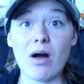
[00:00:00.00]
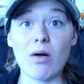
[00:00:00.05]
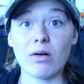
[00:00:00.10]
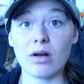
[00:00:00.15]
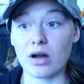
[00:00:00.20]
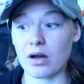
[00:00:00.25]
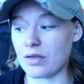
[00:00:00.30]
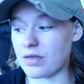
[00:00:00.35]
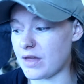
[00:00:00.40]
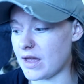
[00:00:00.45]

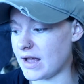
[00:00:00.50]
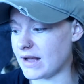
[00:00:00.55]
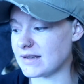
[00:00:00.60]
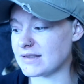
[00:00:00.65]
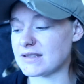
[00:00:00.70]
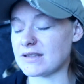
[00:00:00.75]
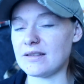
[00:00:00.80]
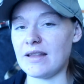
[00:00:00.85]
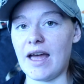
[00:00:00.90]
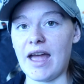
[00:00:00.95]
out are
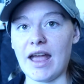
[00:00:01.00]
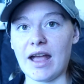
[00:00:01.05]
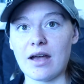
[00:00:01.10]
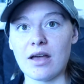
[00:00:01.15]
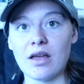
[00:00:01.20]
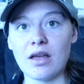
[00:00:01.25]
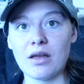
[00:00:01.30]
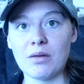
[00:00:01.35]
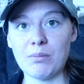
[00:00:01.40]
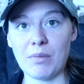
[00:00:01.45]
things
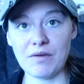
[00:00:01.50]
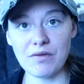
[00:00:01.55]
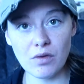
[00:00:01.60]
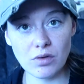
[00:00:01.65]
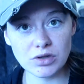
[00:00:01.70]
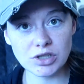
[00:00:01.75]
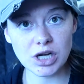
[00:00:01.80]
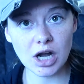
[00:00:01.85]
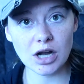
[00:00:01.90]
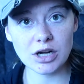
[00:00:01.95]
like my
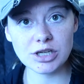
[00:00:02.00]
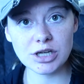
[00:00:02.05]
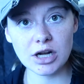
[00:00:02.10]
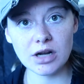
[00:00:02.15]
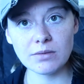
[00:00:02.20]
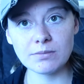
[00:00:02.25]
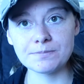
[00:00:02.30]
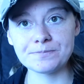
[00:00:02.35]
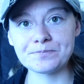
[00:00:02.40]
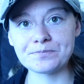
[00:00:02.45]
phone
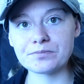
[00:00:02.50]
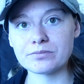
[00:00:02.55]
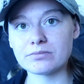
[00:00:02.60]
charger,